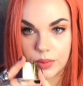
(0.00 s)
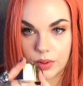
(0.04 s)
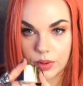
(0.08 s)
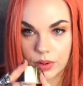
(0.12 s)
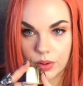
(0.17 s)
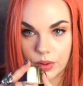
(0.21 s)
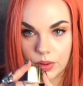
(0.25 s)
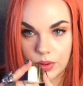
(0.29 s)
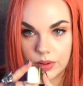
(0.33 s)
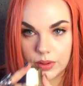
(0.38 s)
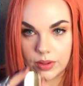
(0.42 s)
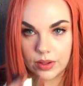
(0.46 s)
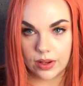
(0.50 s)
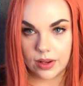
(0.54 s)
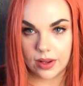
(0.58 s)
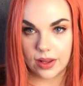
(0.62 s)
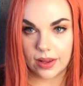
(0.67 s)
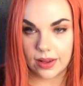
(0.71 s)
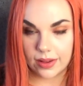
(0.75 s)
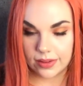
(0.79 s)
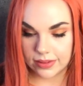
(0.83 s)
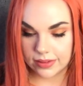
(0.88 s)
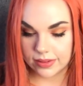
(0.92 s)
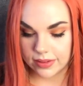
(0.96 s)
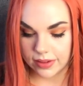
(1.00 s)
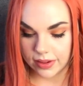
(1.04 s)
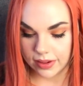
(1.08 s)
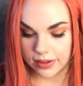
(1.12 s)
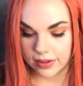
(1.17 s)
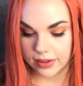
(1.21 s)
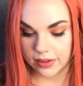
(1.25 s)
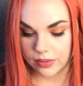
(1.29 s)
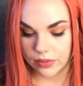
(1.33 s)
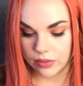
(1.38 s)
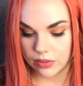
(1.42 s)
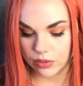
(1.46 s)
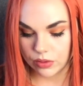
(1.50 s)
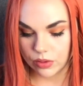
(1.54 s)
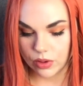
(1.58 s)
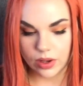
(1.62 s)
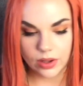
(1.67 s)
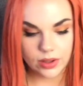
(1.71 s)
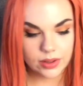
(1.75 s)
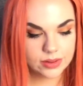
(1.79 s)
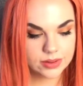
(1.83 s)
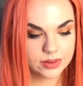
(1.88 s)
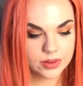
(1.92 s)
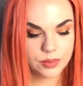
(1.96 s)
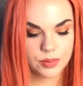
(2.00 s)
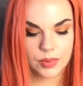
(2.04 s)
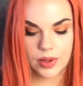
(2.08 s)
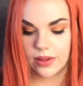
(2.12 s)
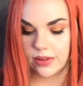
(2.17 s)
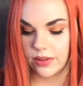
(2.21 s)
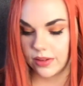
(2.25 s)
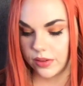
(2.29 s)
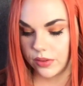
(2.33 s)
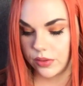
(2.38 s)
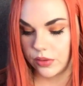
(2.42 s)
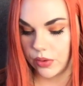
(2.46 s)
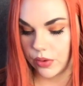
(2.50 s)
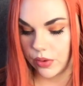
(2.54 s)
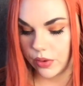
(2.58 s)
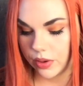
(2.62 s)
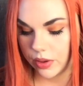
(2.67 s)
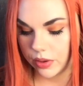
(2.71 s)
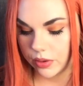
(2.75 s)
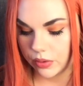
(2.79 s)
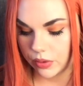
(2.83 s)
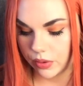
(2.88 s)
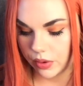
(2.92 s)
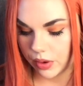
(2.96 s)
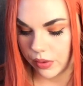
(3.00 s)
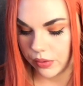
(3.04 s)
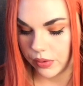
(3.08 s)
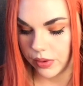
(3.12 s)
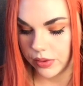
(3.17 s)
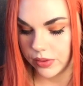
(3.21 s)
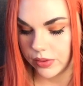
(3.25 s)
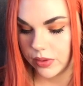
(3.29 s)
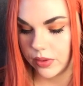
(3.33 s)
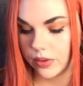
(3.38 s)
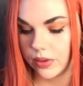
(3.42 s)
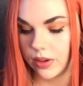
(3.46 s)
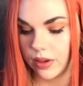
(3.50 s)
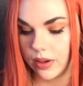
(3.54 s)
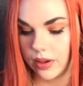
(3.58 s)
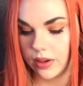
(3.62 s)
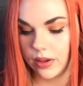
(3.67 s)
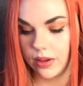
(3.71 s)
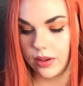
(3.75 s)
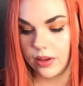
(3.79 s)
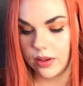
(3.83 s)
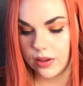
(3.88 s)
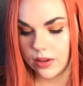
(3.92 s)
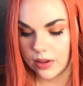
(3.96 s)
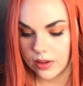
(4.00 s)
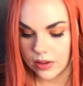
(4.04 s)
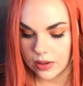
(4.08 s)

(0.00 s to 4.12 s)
On the last deck, what is the message for Aquarius today?